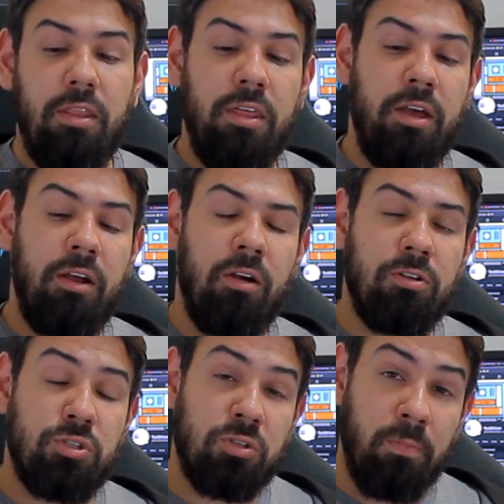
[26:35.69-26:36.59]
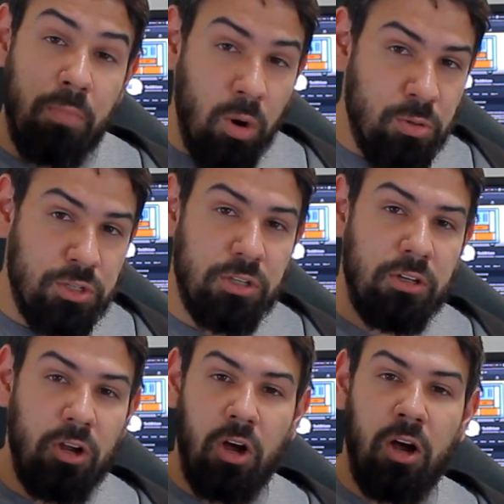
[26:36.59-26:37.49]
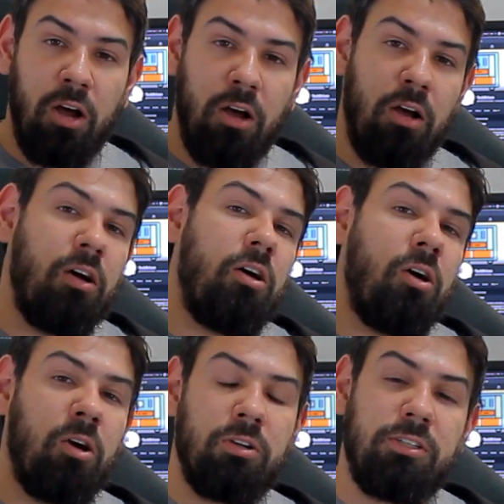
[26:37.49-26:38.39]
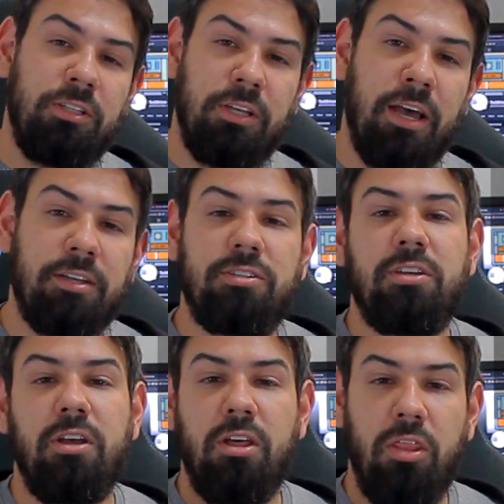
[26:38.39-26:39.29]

their supposed RTX